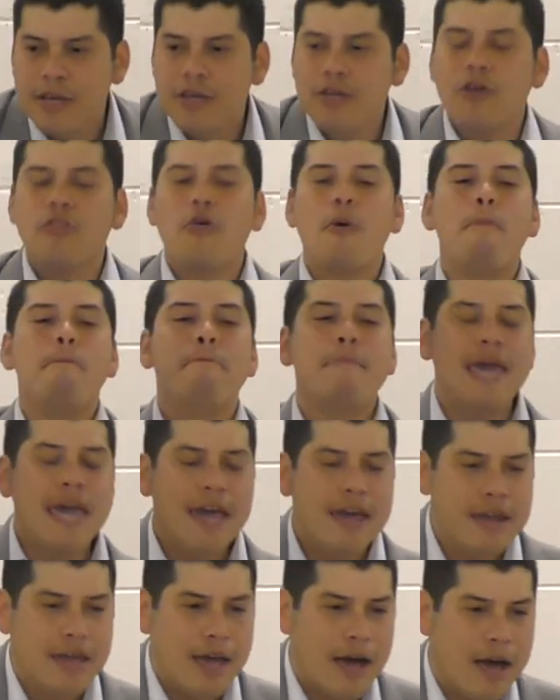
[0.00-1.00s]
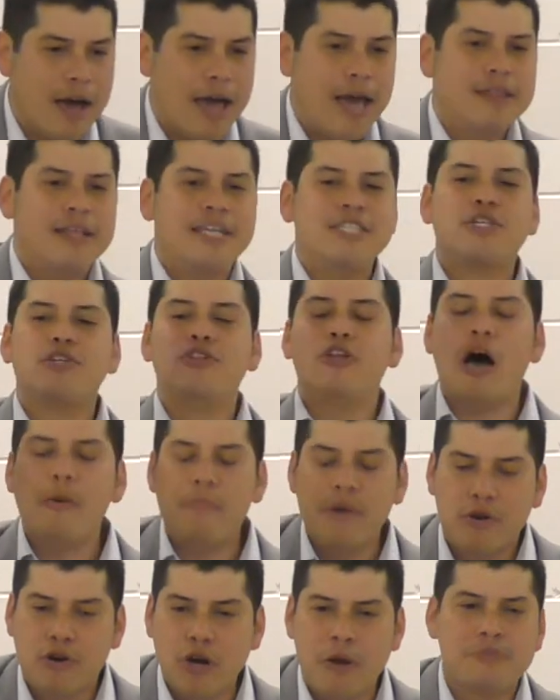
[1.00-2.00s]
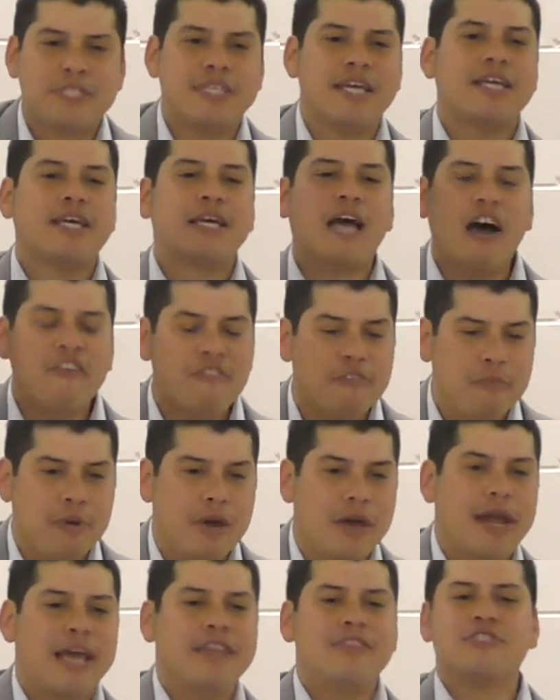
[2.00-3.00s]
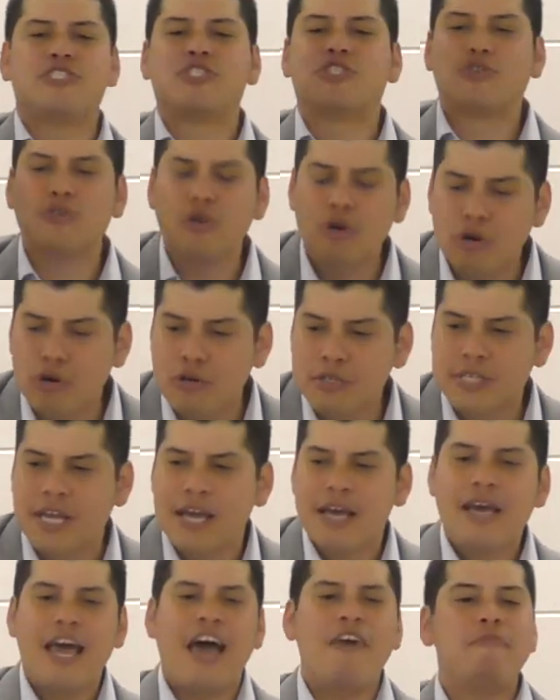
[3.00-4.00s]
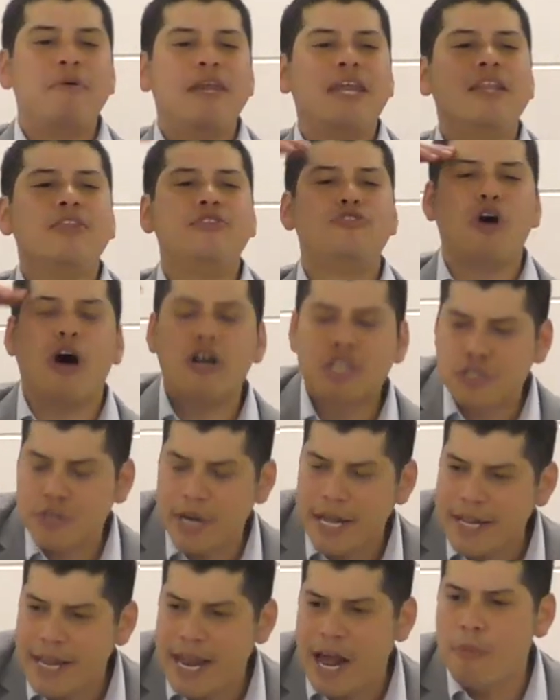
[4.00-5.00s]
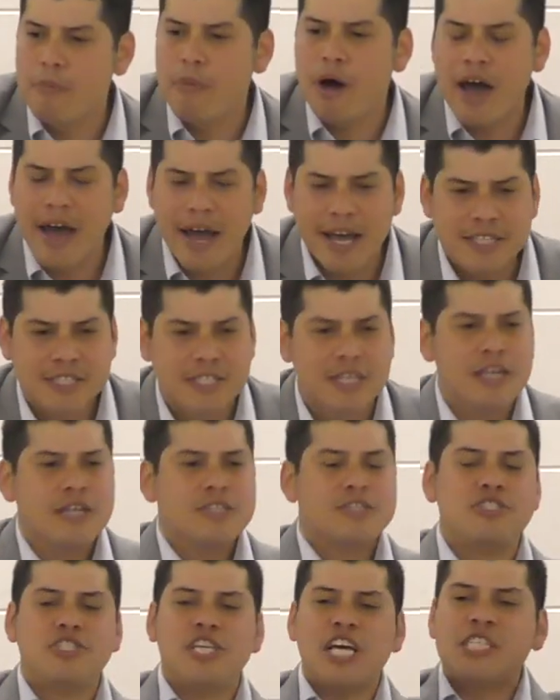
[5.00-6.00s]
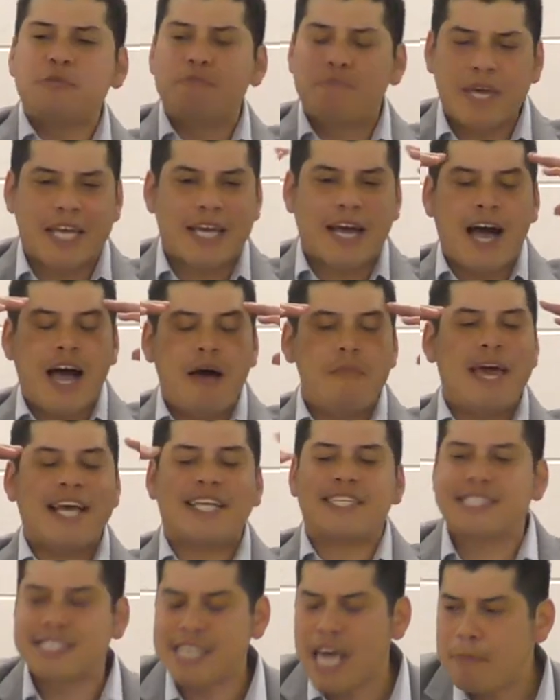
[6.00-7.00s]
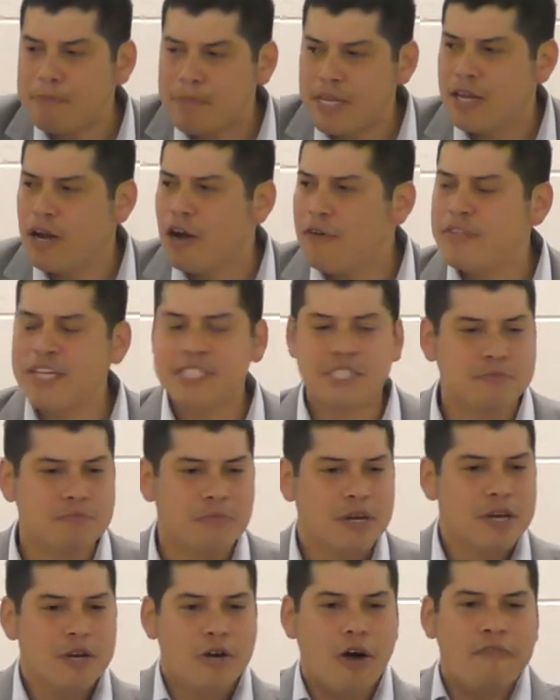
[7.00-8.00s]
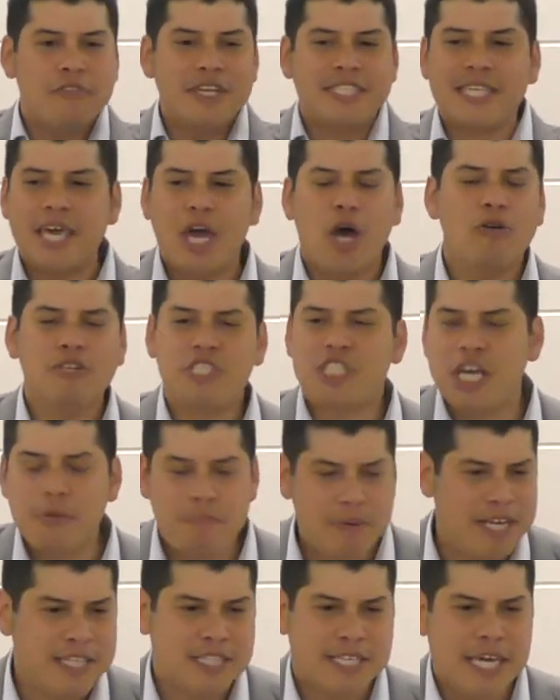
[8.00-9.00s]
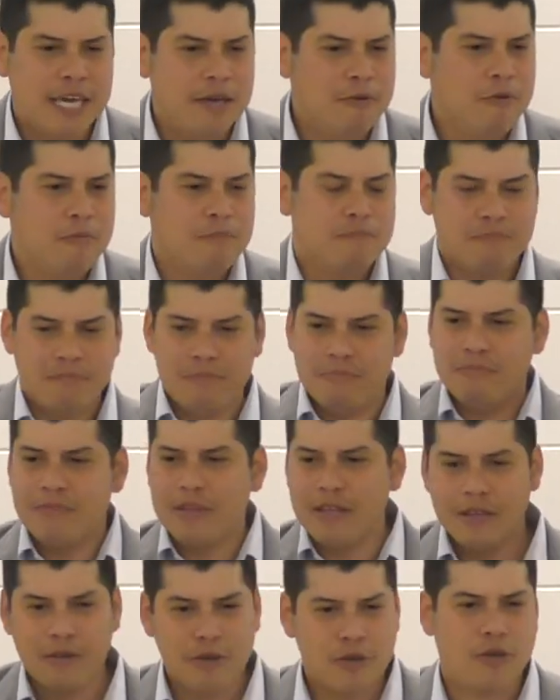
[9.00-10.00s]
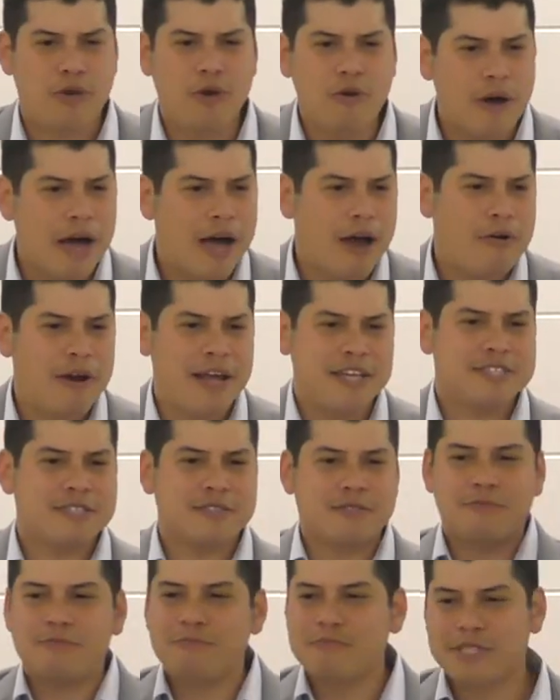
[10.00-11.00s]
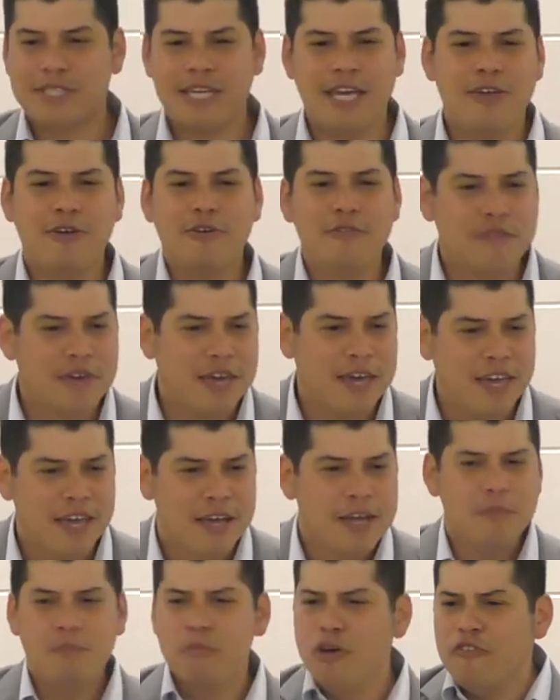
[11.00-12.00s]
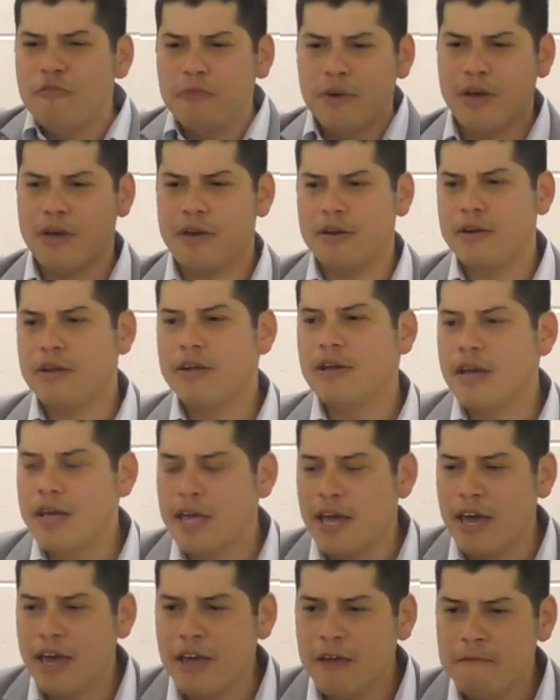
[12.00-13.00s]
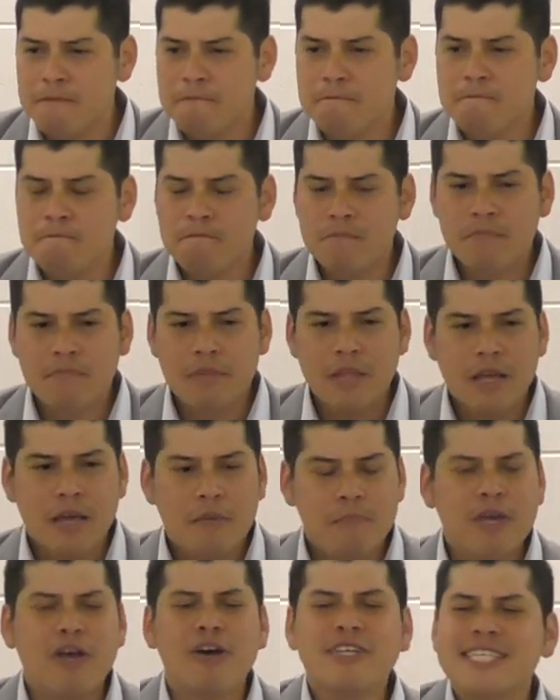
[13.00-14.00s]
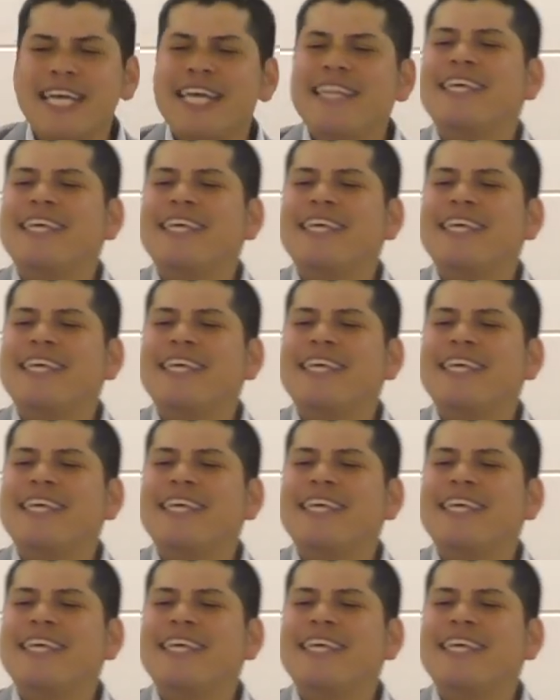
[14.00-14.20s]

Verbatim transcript: you know, the media and these lobby groups, the government and the schools have been indoctrinating our minds to just become accepting of this, of this LGBT QRS TUV movement, okay? Because in